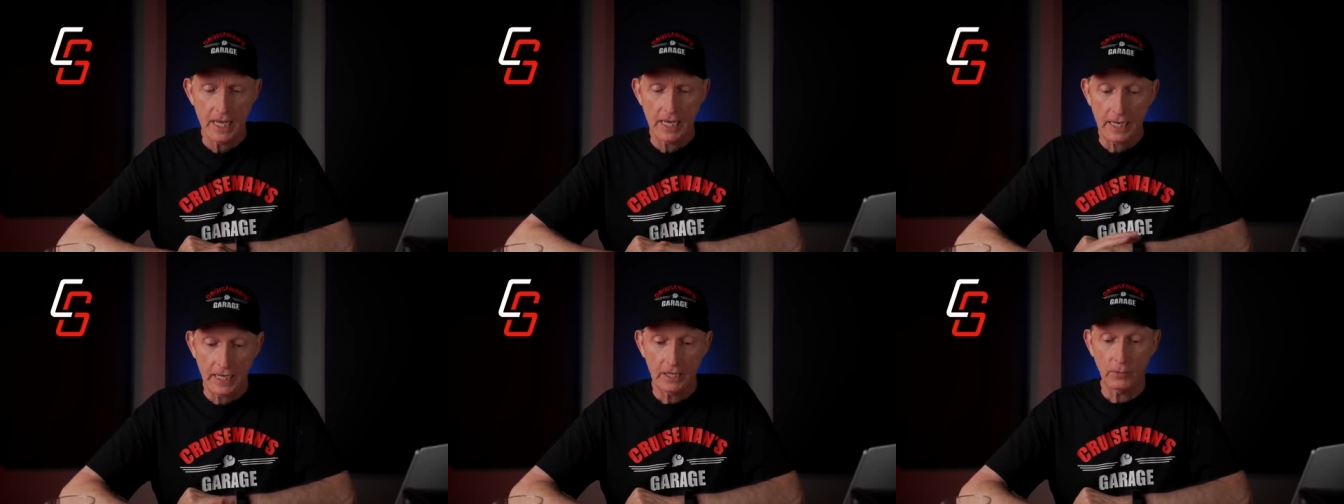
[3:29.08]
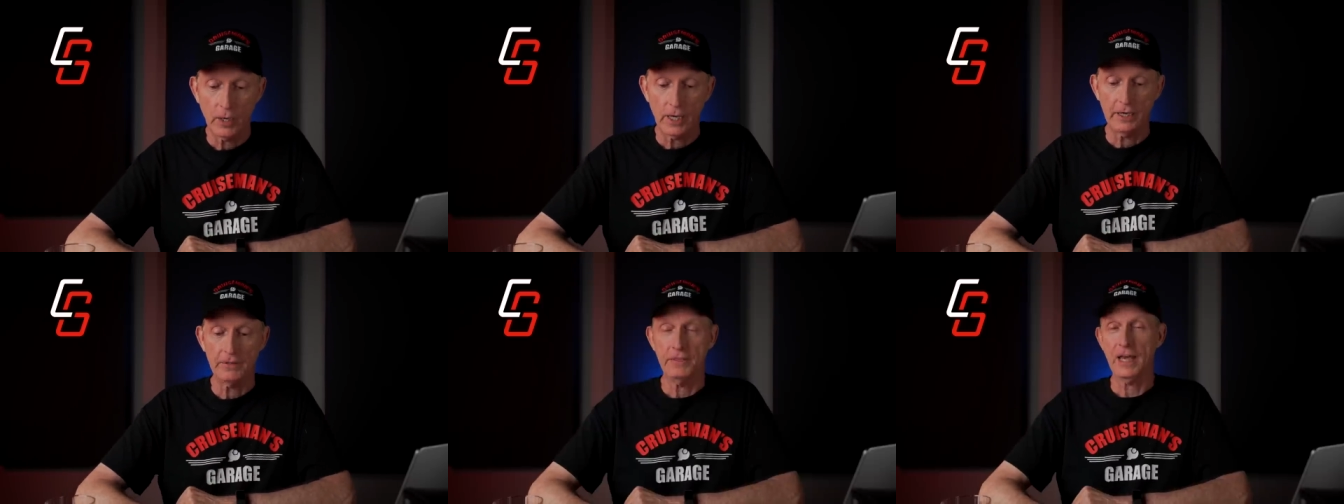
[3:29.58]

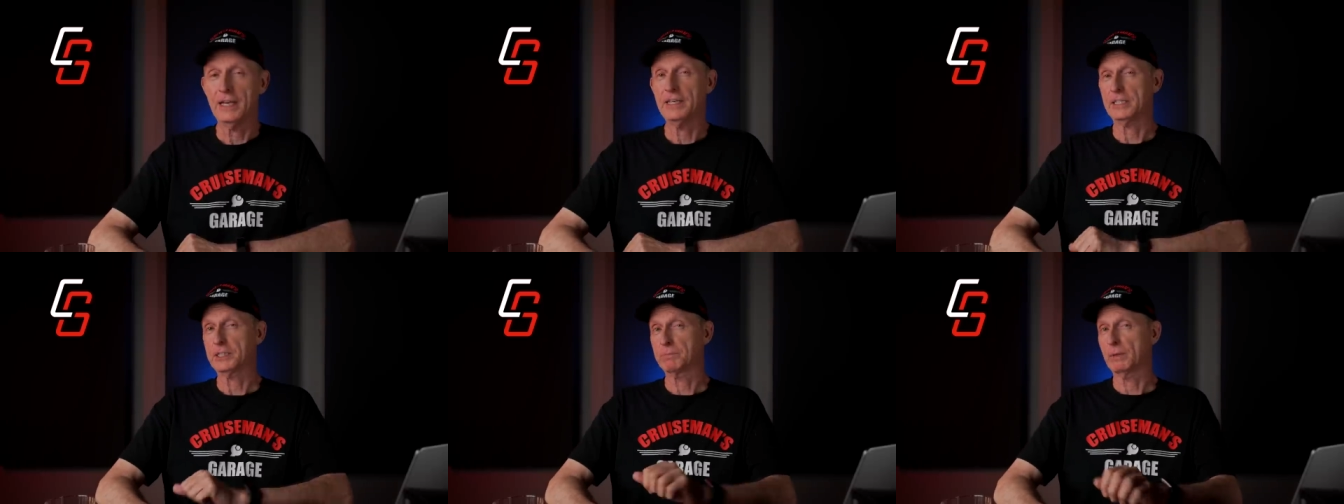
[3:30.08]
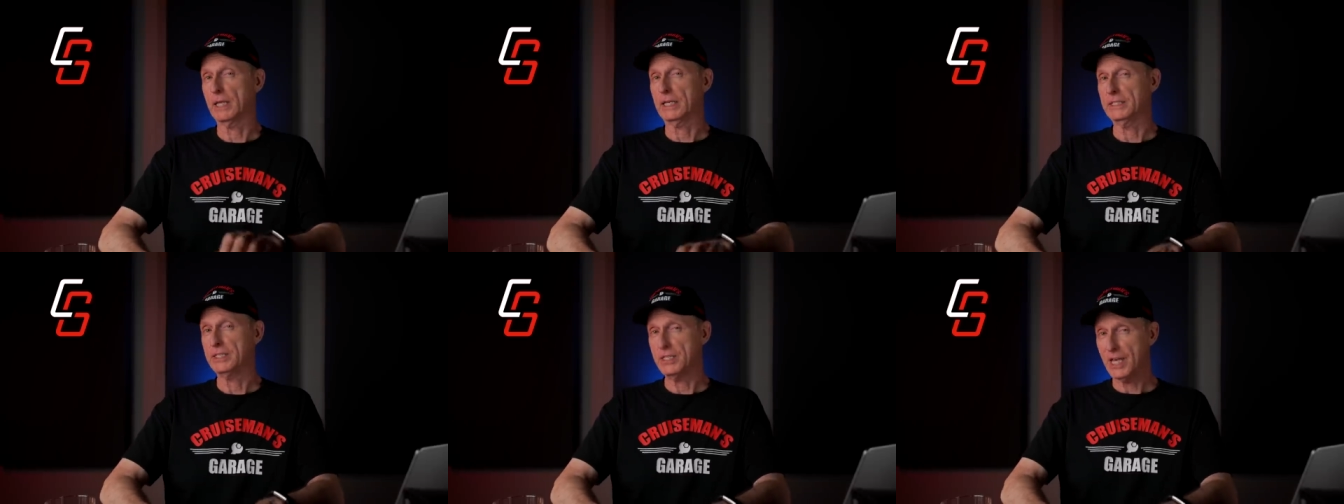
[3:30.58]
Anyway, that
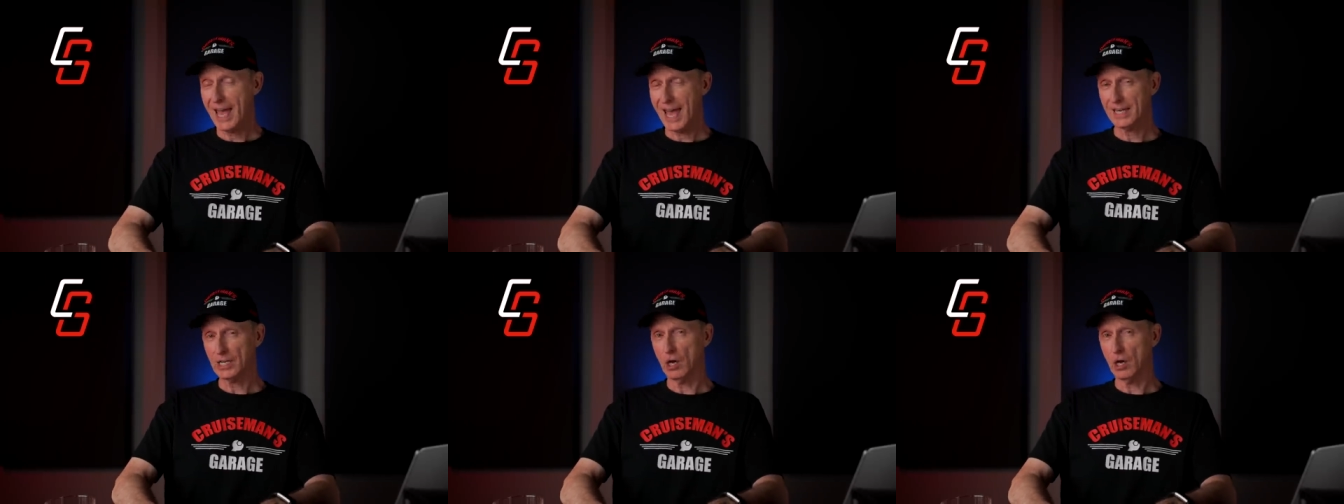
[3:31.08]
explains that.